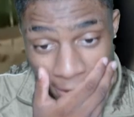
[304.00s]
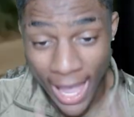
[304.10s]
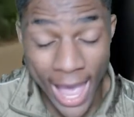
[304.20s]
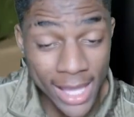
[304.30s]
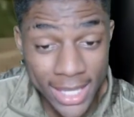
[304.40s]

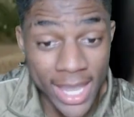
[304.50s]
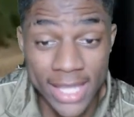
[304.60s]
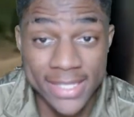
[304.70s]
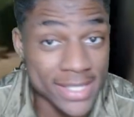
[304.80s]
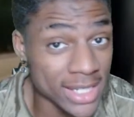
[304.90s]
I
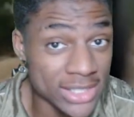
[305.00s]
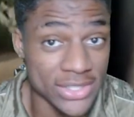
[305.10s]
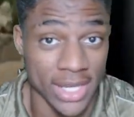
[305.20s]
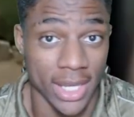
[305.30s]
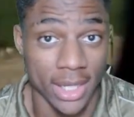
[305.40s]
can't see
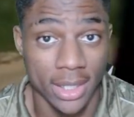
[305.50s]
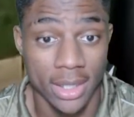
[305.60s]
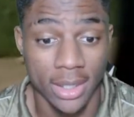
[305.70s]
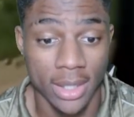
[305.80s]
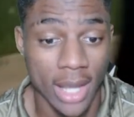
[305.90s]
shit.
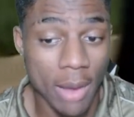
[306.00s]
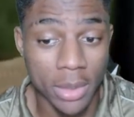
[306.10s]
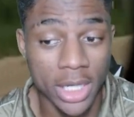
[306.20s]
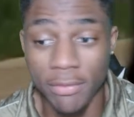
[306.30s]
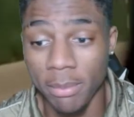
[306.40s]
I
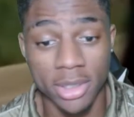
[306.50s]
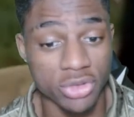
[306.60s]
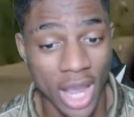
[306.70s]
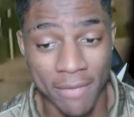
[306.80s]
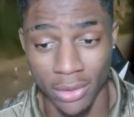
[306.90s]
wouldn't even been
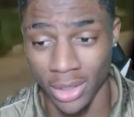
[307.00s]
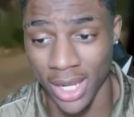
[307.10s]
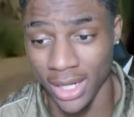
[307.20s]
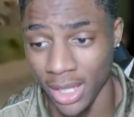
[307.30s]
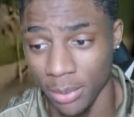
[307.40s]
driving on
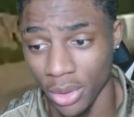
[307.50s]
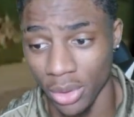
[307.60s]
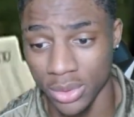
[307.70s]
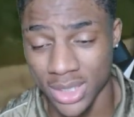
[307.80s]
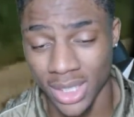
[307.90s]
that damn
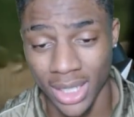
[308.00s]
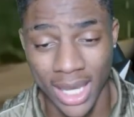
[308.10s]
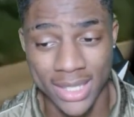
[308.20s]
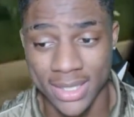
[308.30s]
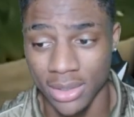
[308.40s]
road. Turn your
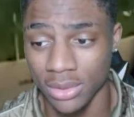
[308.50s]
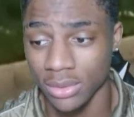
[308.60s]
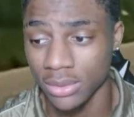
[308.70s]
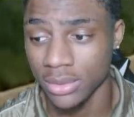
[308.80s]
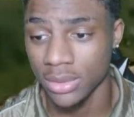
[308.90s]
lights
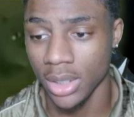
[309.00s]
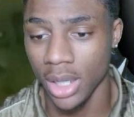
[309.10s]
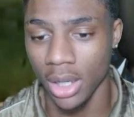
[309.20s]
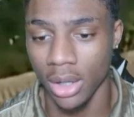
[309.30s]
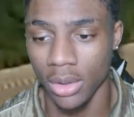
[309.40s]
on.
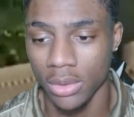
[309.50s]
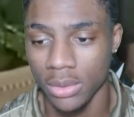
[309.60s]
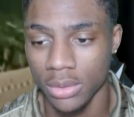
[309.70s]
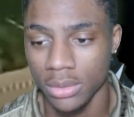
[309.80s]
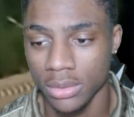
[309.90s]
Uh-oh.
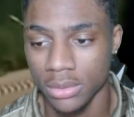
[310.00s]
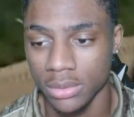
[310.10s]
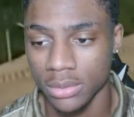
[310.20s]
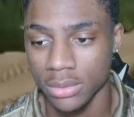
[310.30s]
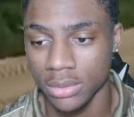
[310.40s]

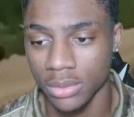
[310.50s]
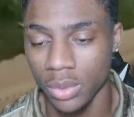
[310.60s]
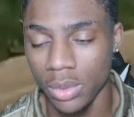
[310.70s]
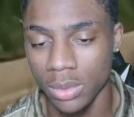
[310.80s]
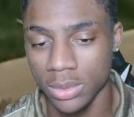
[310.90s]

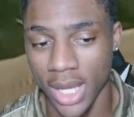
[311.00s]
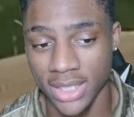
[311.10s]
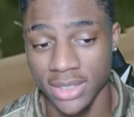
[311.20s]
Whew. Dodged a